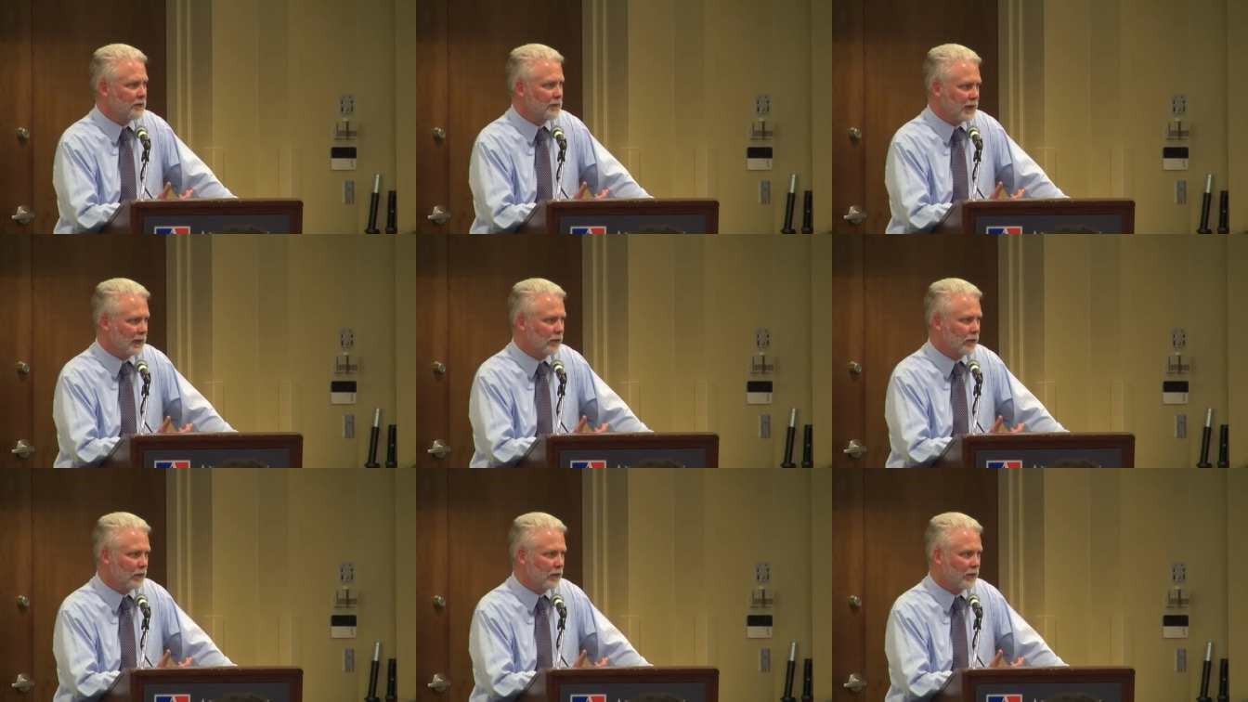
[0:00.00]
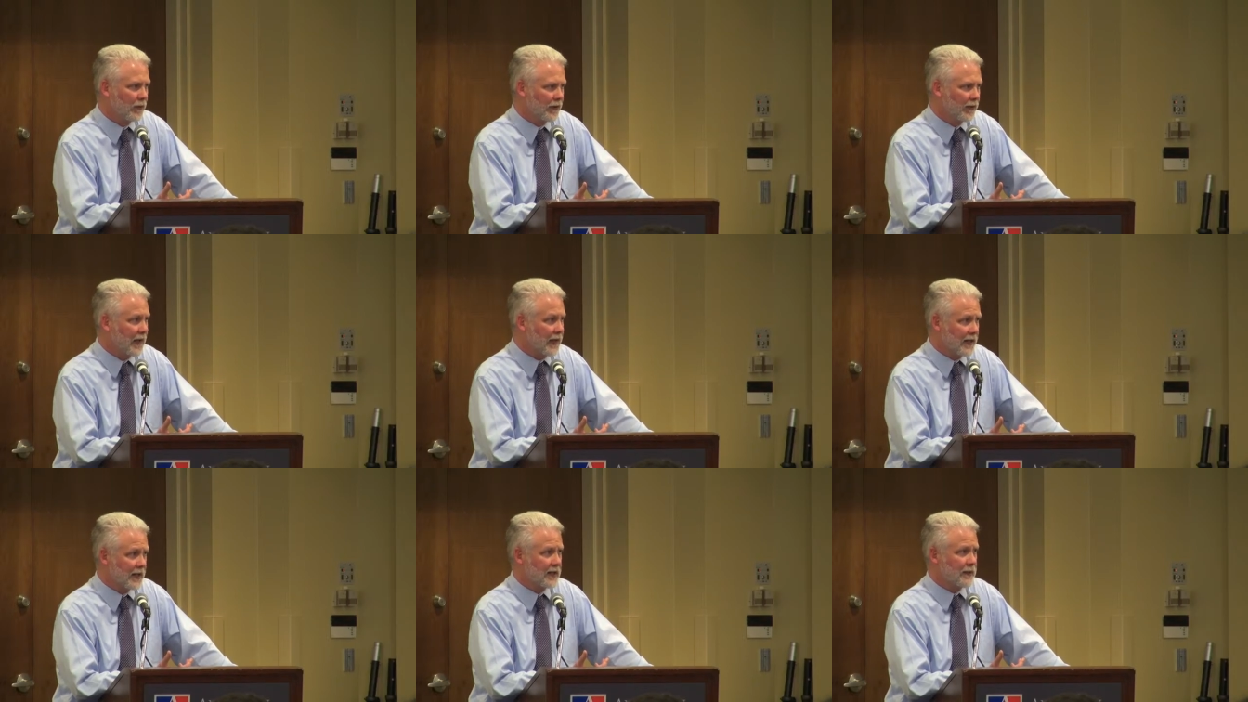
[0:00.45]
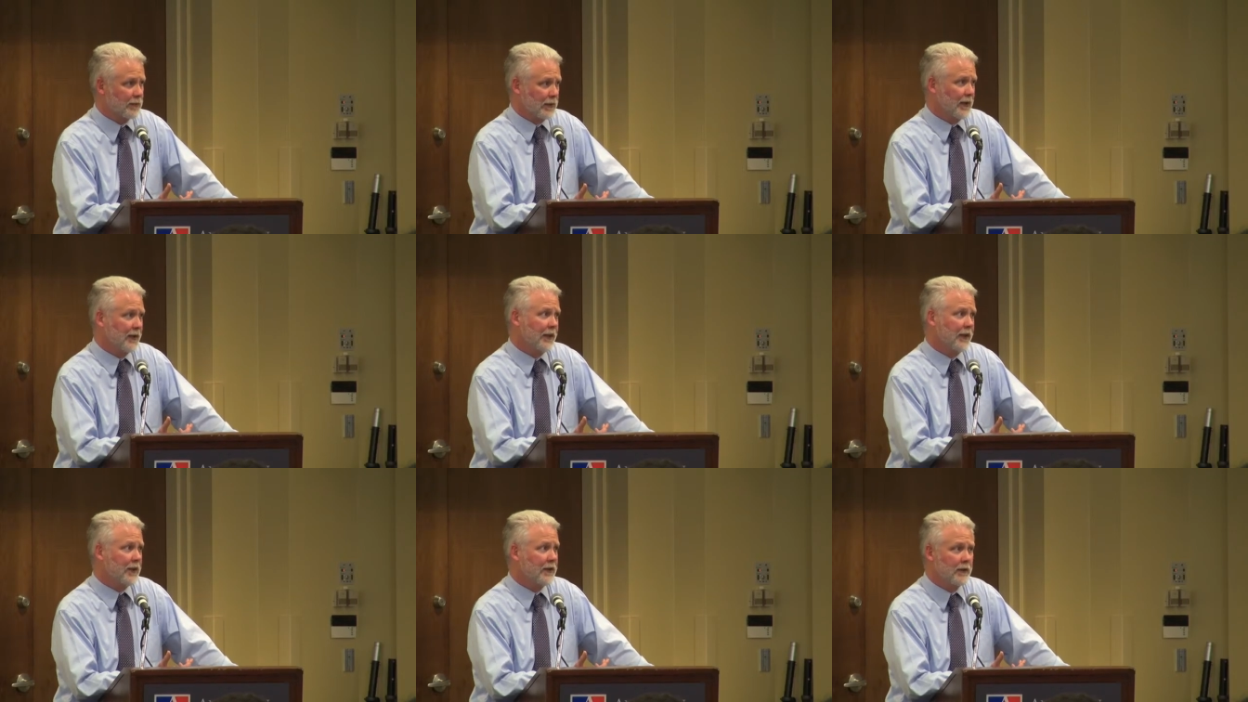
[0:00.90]
and people will say
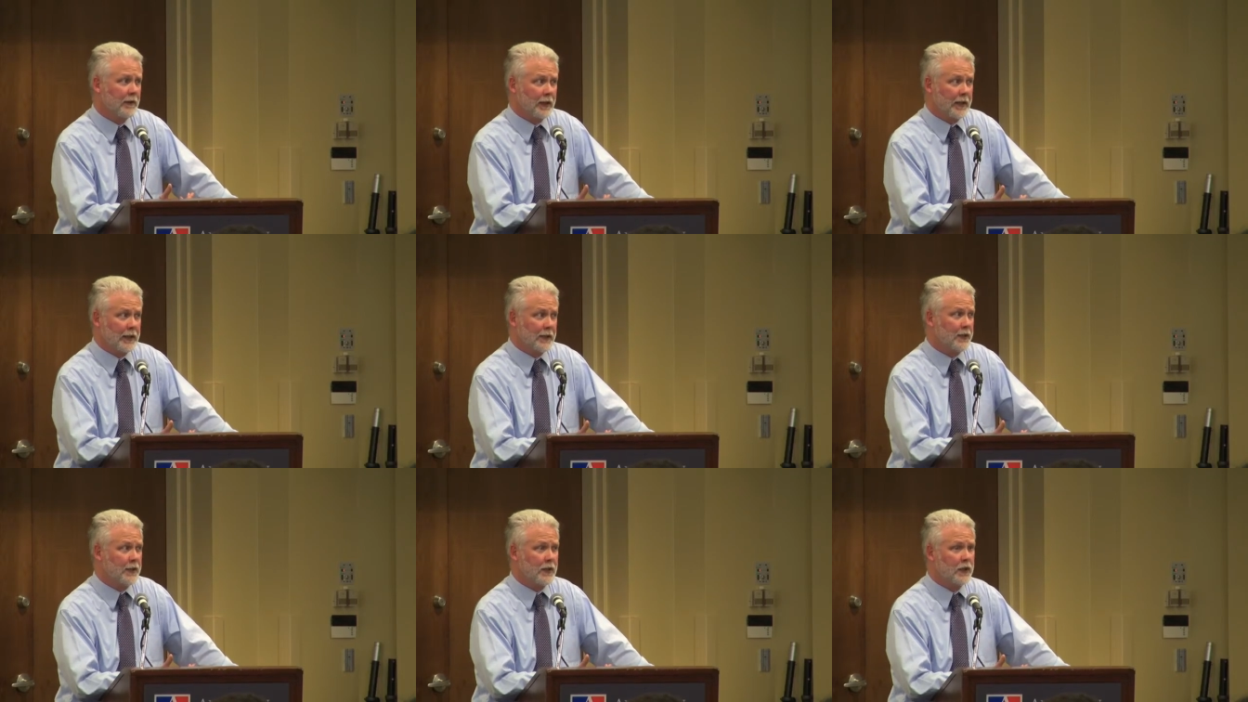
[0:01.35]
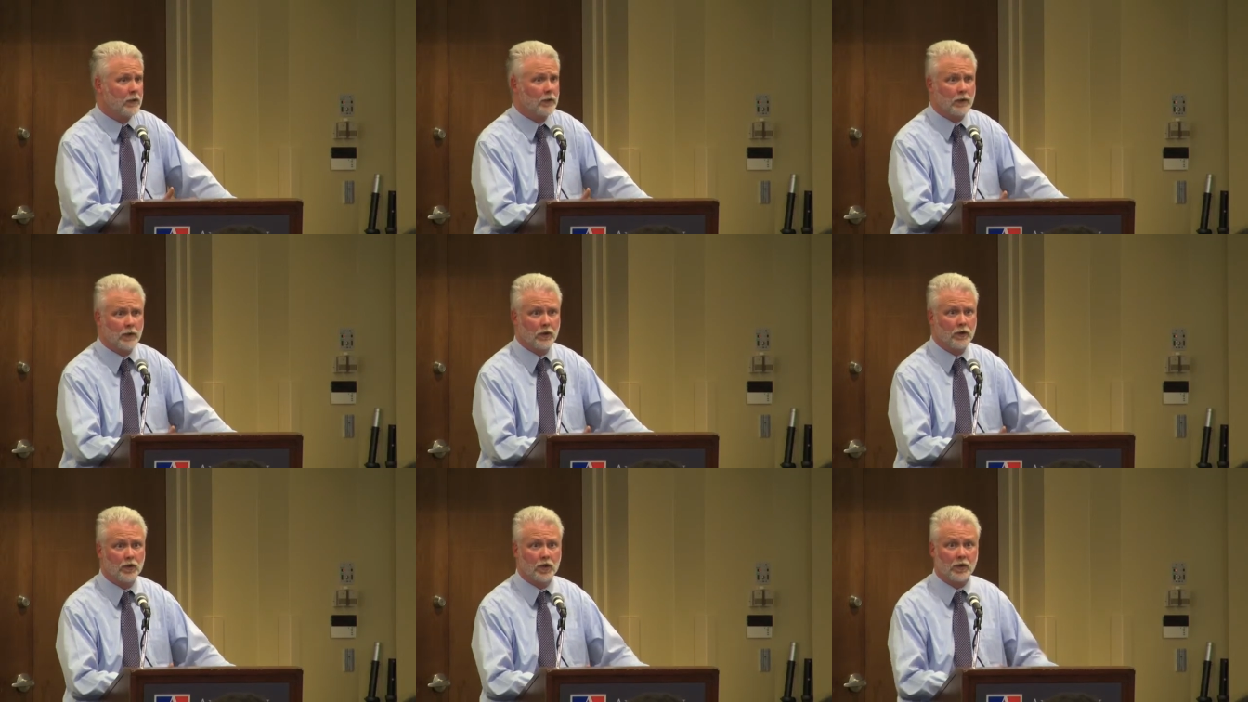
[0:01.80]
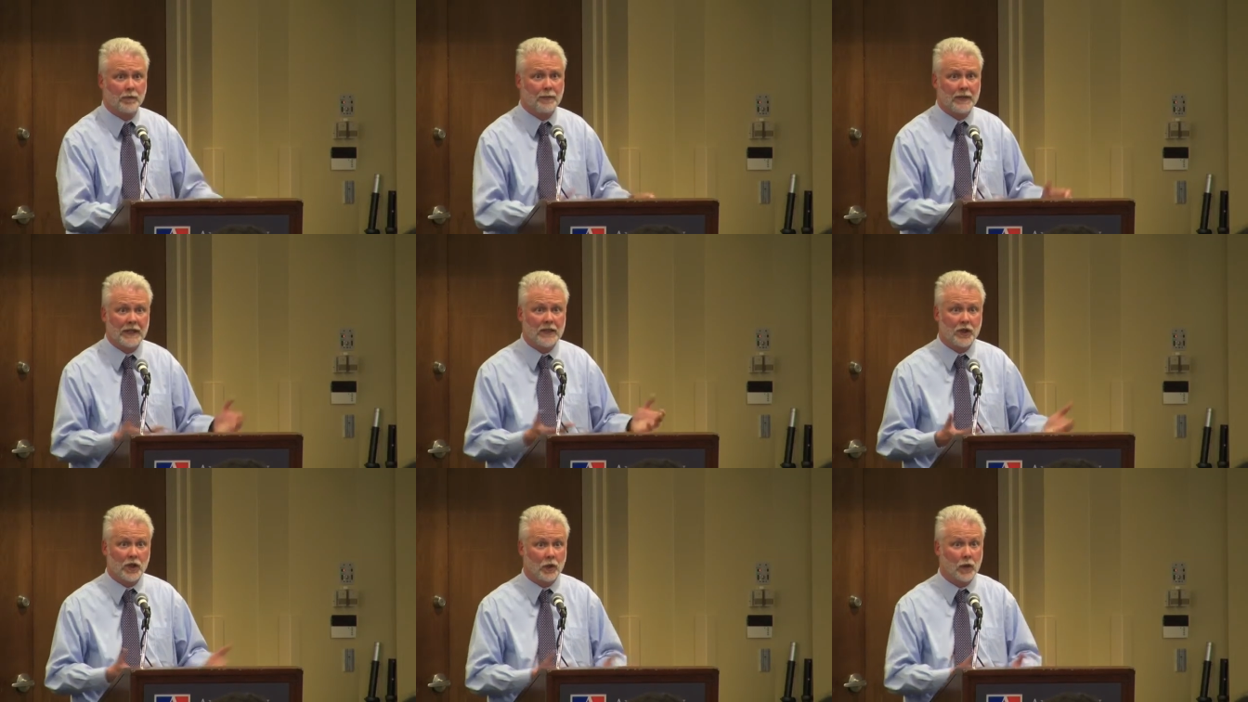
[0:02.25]
explicitly to you, you should
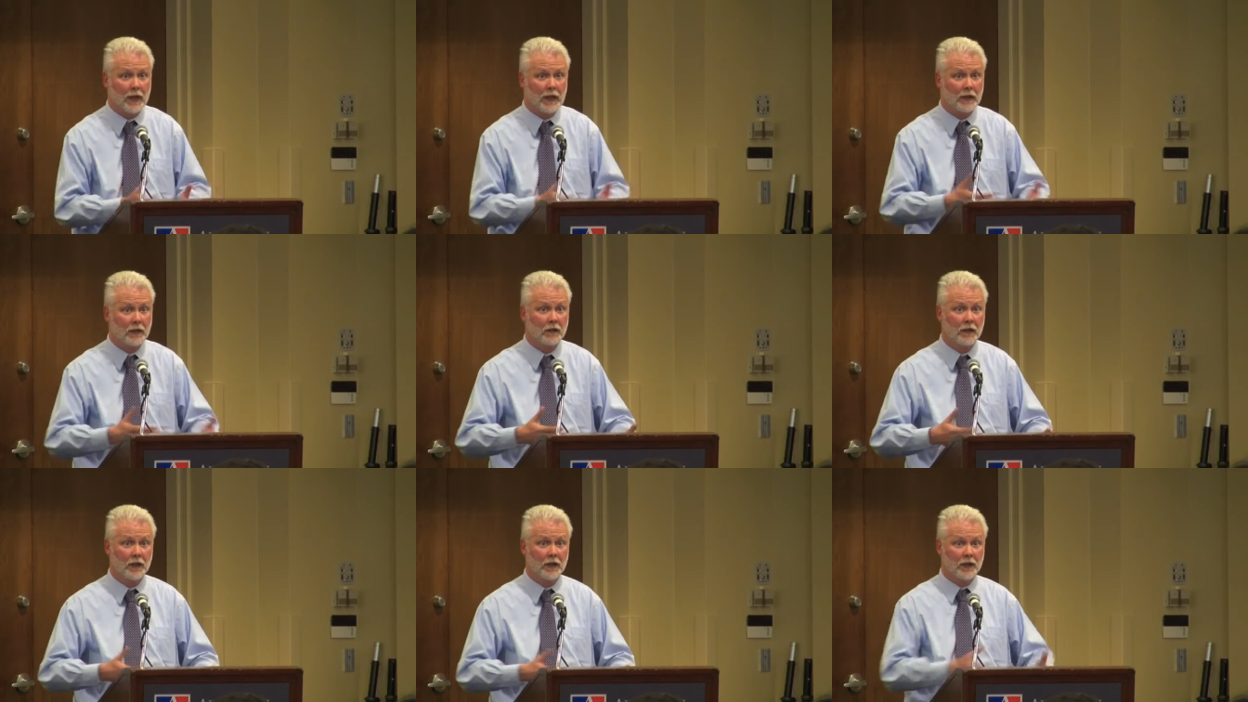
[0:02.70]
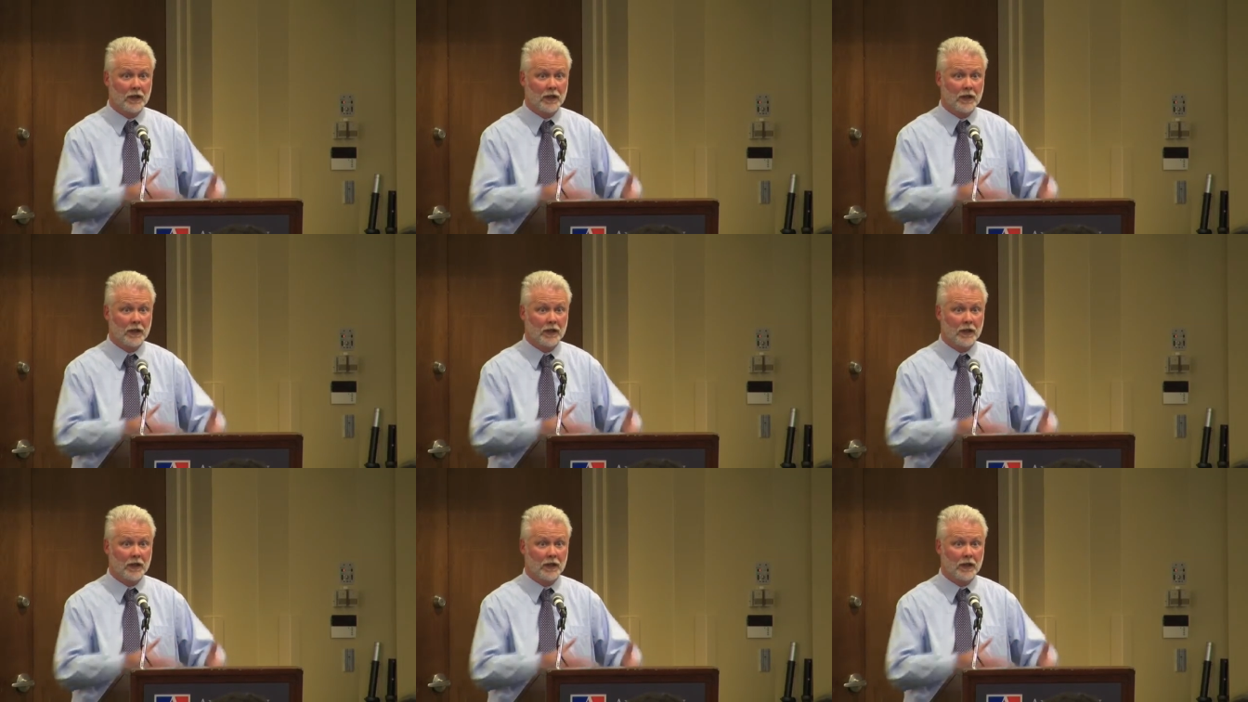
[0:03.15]
be doing